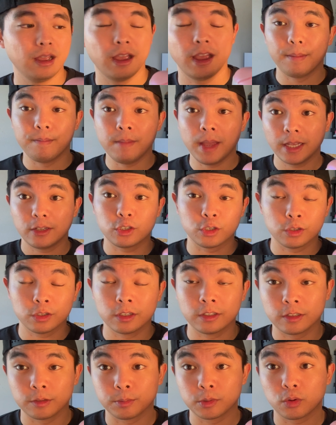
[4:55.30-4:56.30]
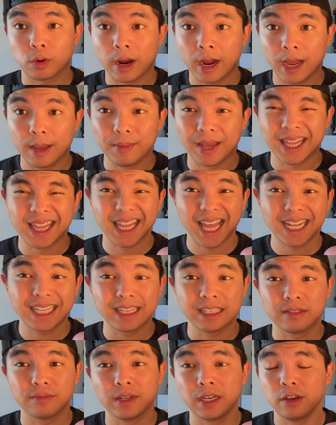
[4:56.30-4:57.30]
Make sure to subscribe and like
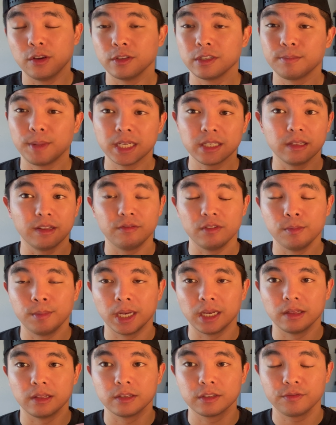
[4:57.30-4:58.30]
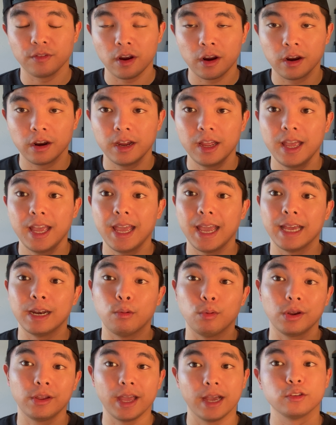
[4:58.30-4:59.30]
this video, especially if you made it this far, and I will
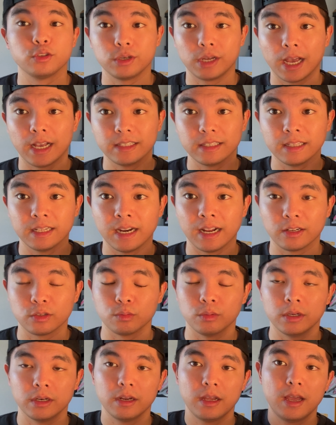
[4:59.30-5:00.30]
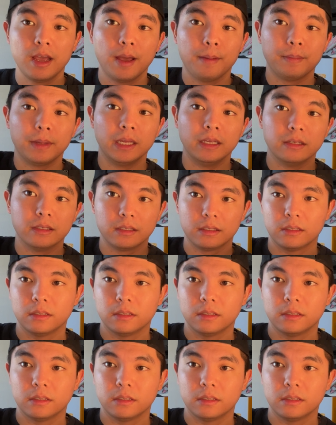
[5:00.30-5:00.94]
catch you guys in the next one. Peace.